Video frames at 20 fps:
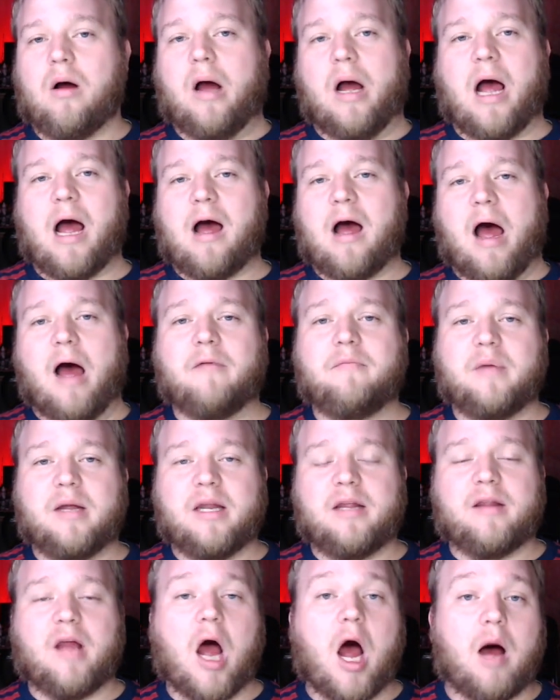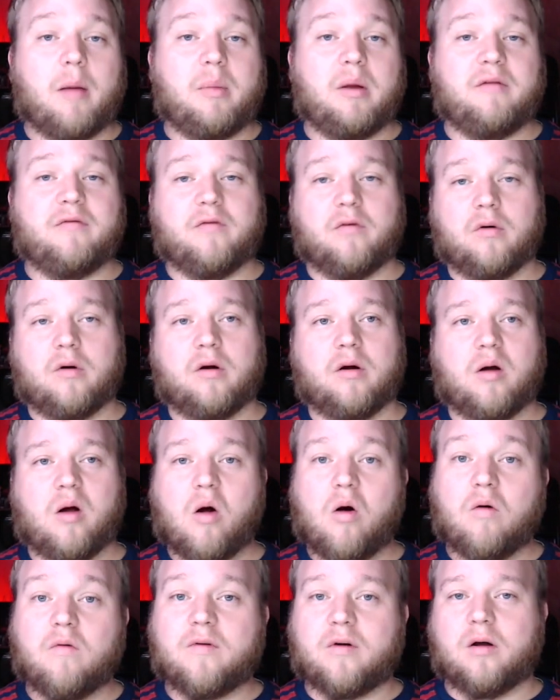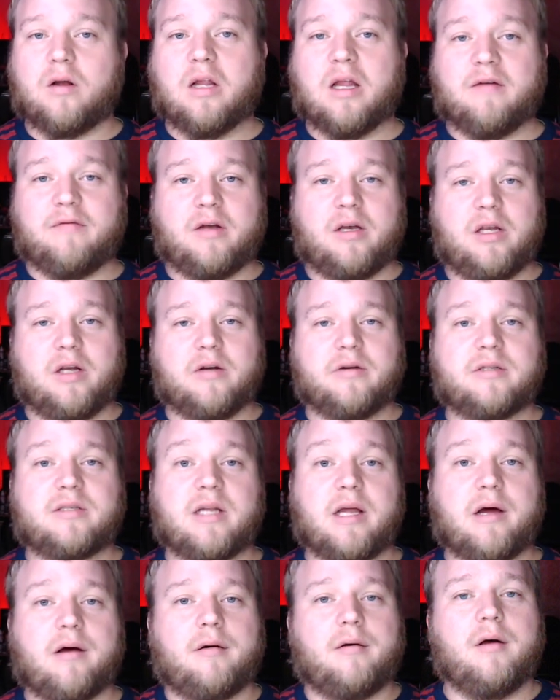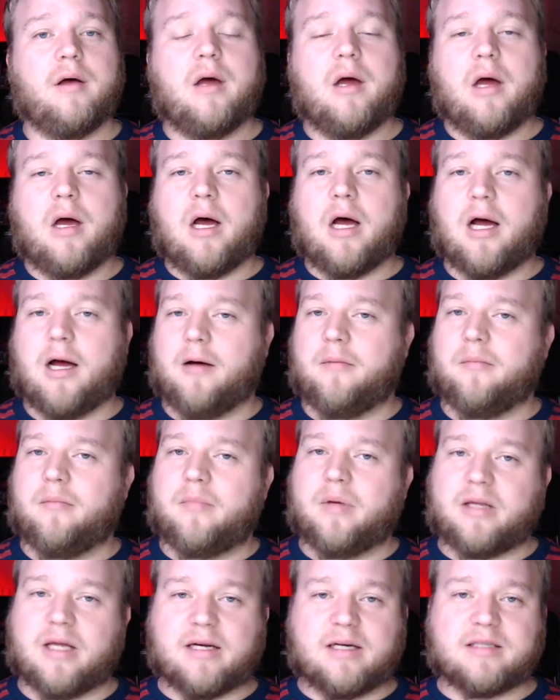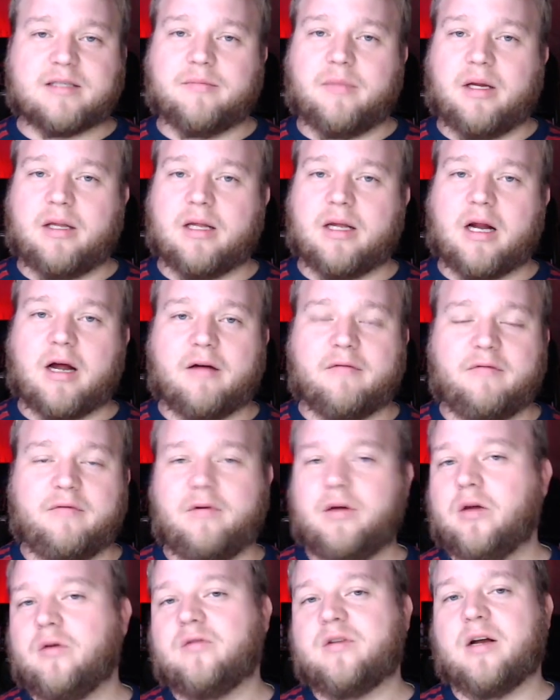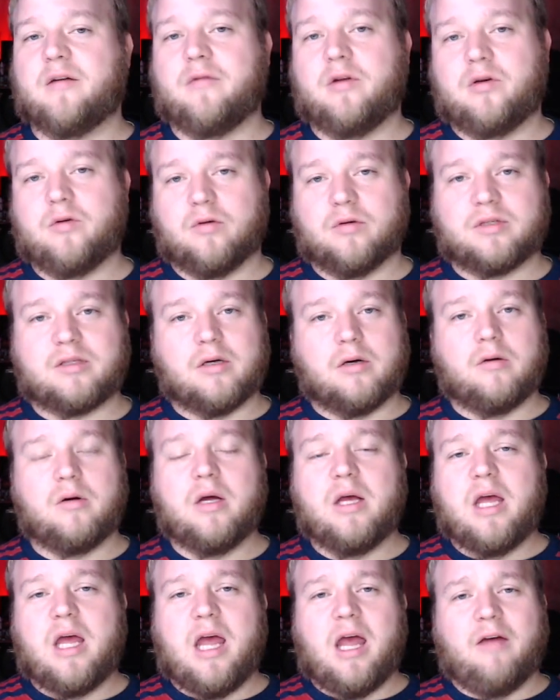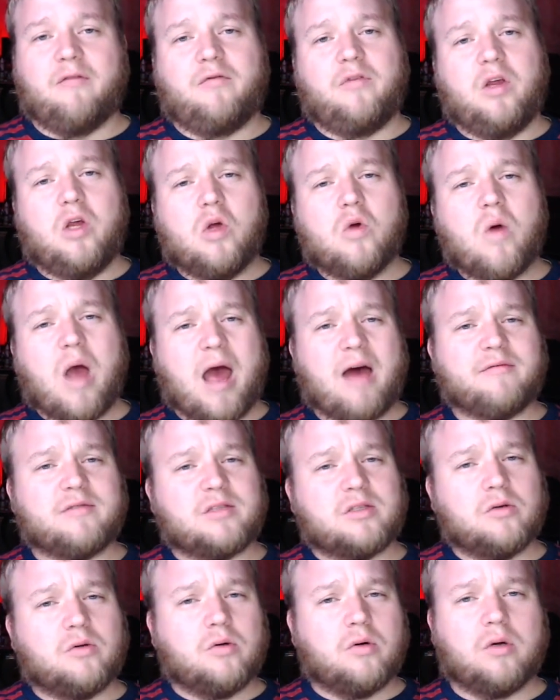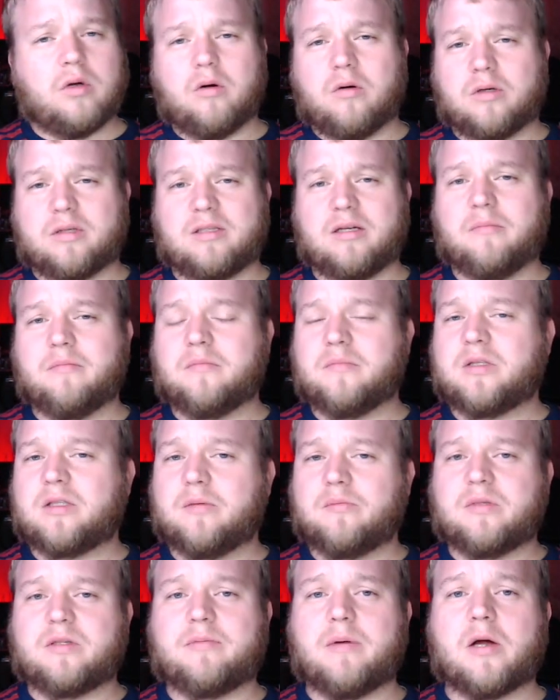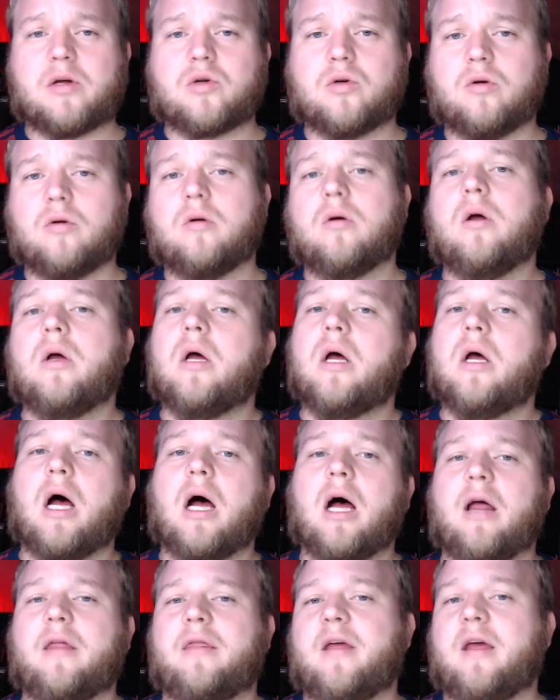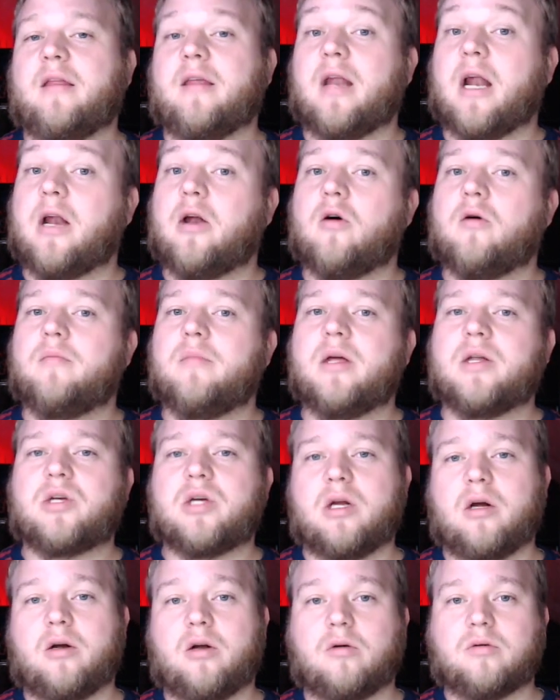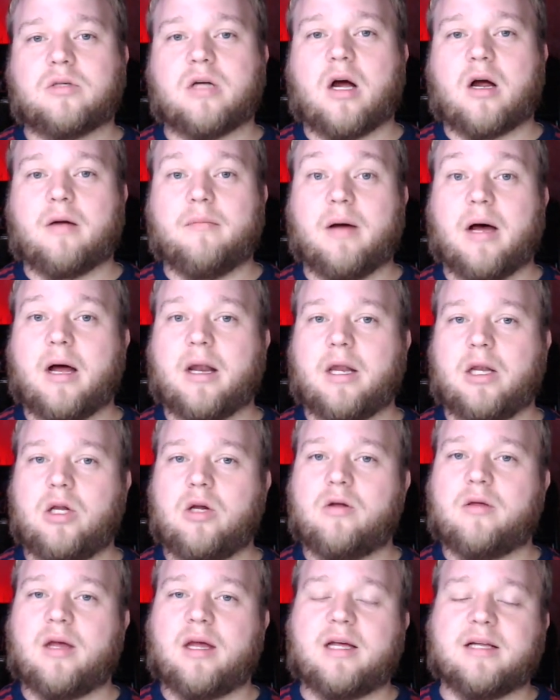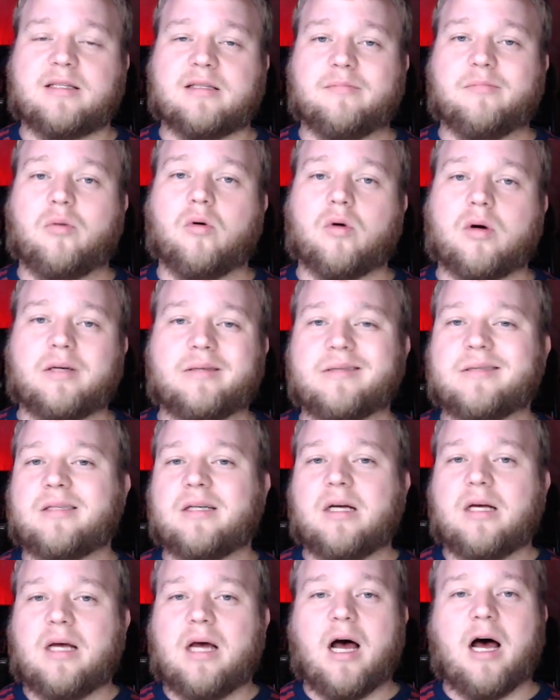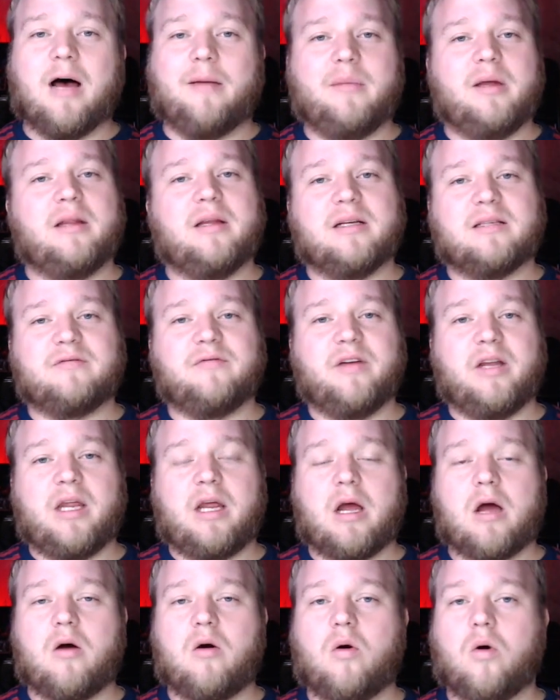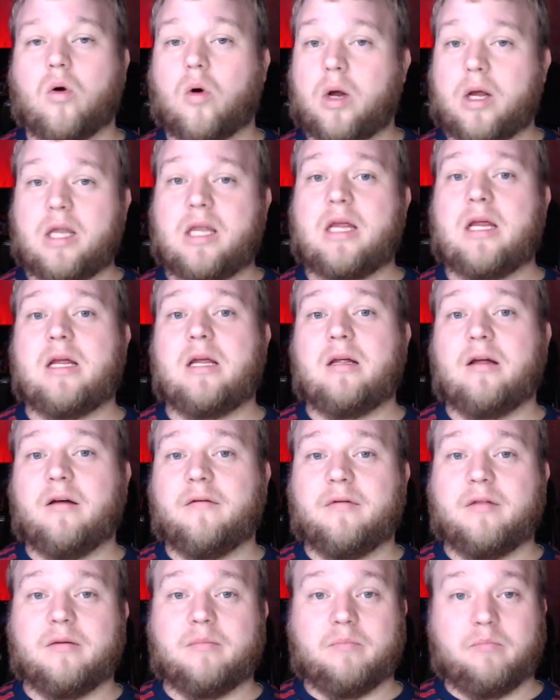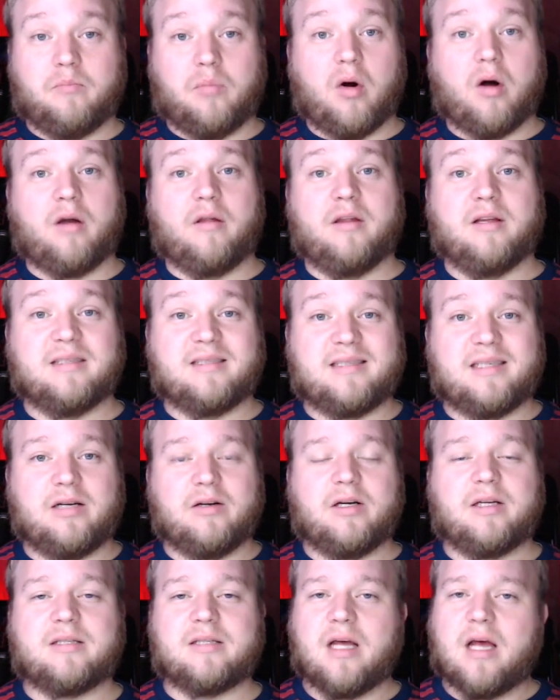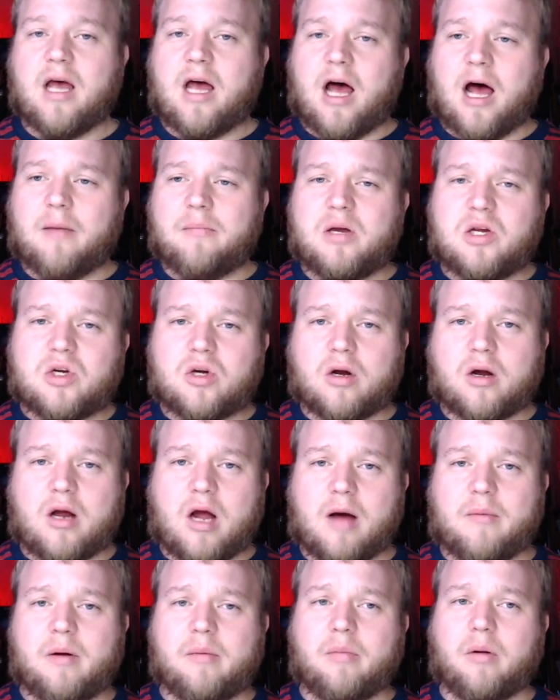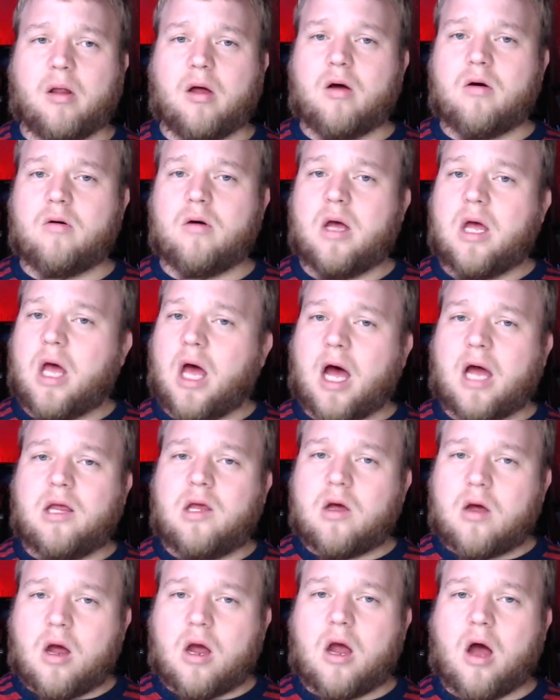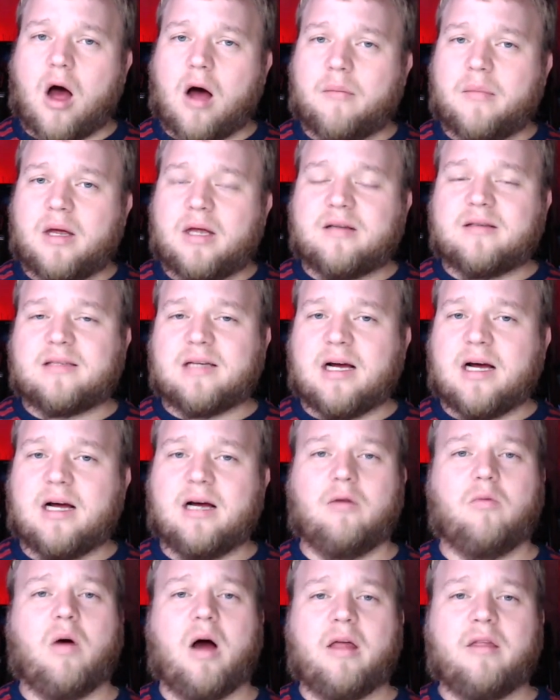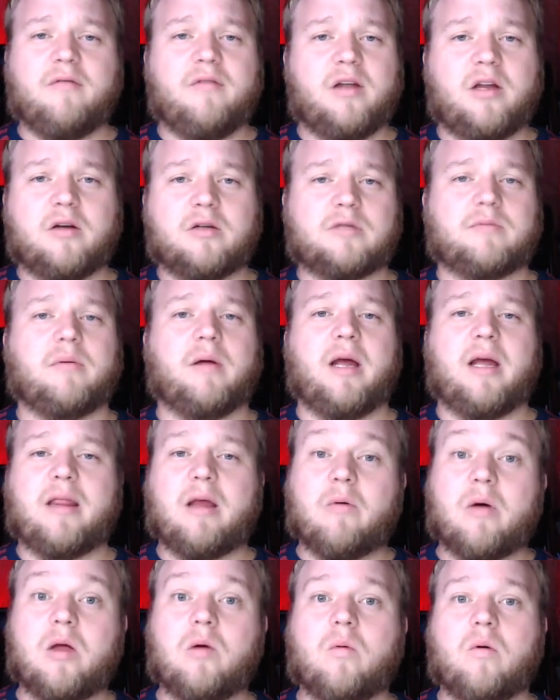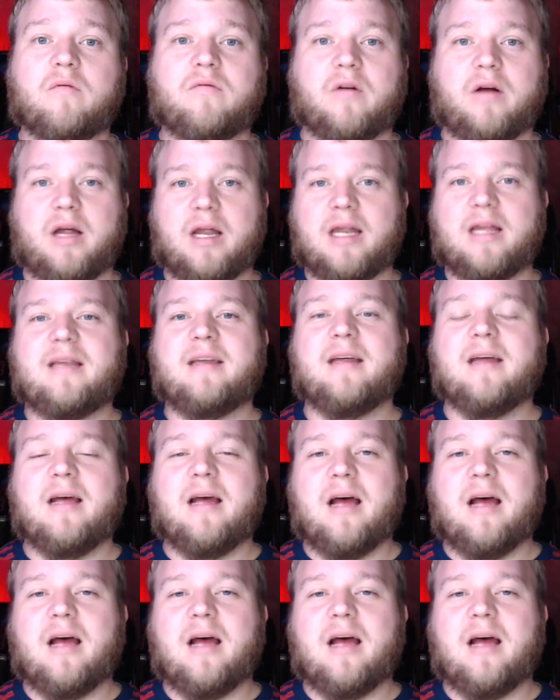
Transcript: I've been in the hobby for over 11 years now, but that doesn't mean that I've used every tool. So if you have a tool or some special thing that I don't mention or don't talk about and you think it's important in this video or any of the part of this series, be sure to comment below. You can comment why the video is playing, that way you won't forget it.